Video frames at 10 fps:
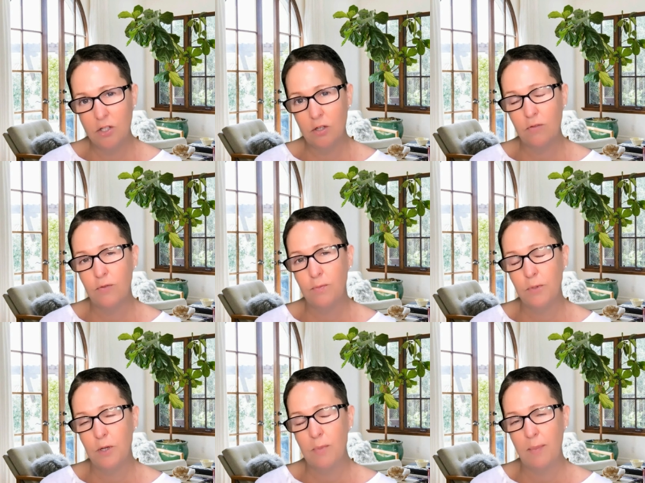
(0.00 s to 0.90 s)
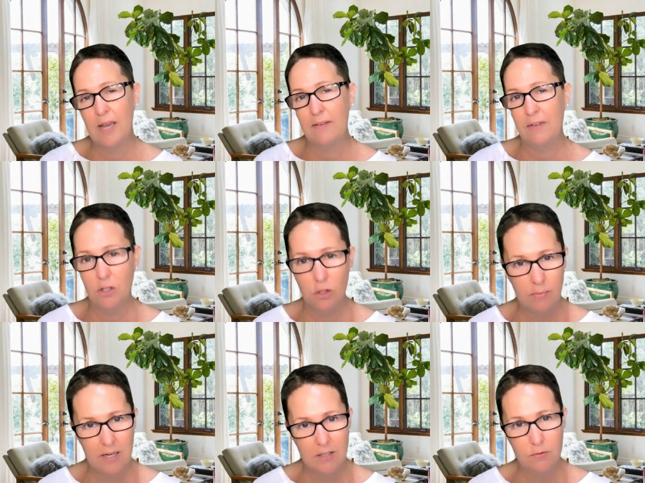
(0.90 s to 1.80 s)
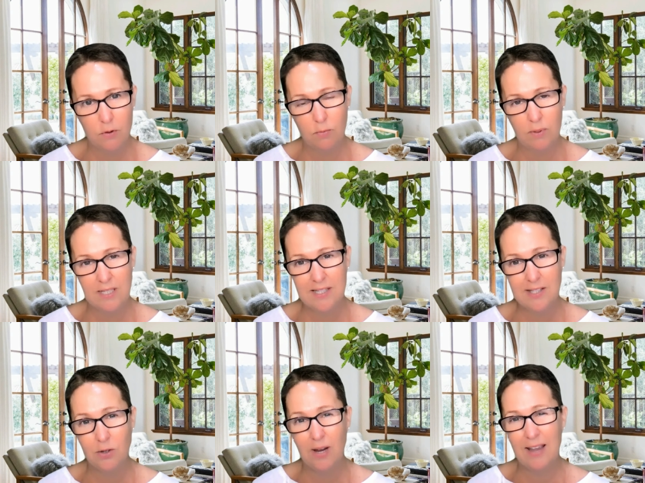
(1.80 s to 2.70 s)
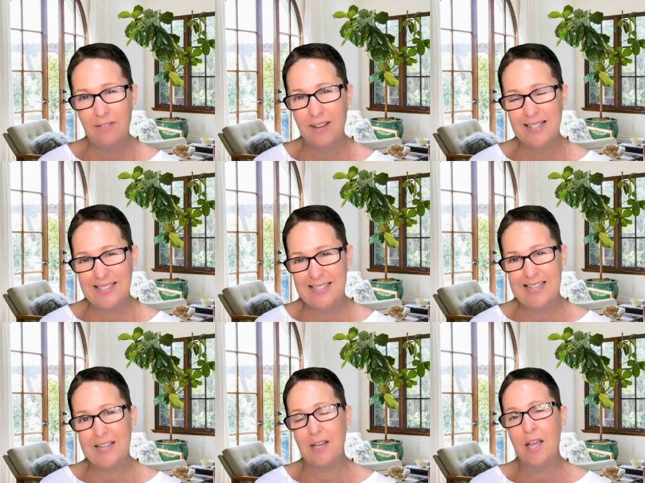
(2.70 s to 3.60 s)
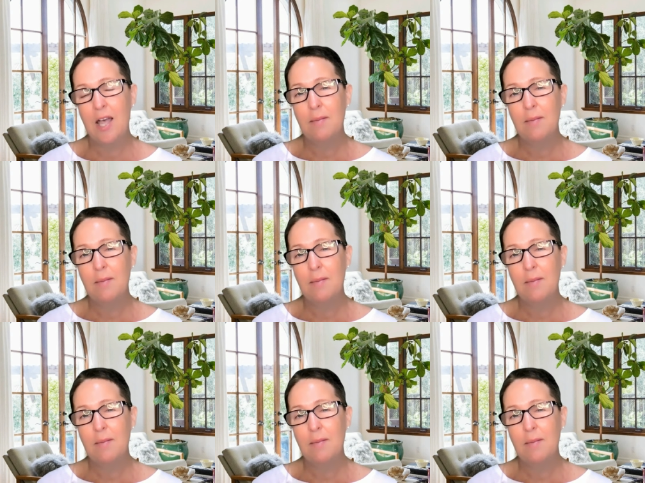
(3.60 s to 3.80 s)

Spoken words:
So if you might be having too much food, which is too heavy and sticky,